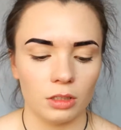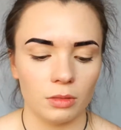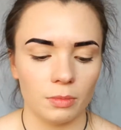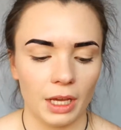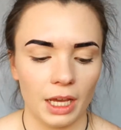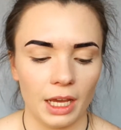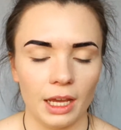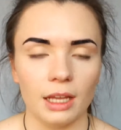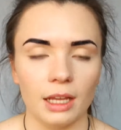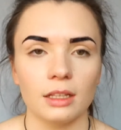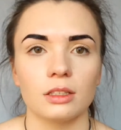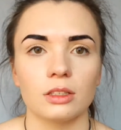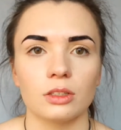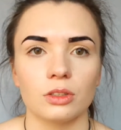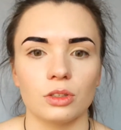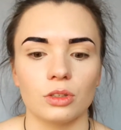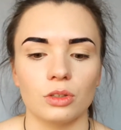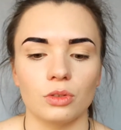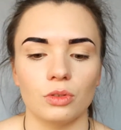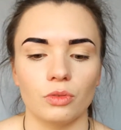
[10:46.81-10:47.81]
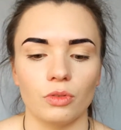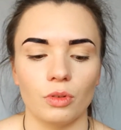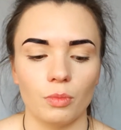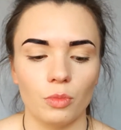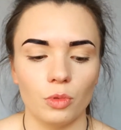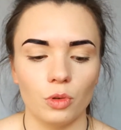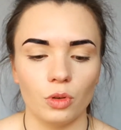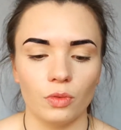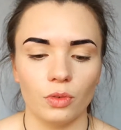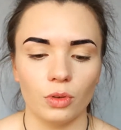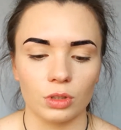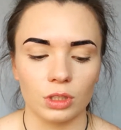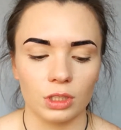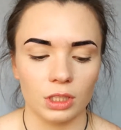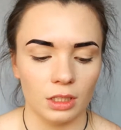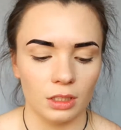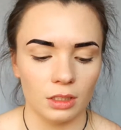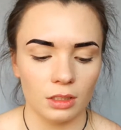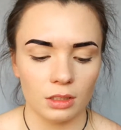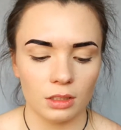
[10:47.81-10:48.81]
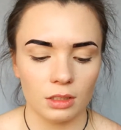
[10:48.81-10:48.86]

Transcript: pads to remove your tint,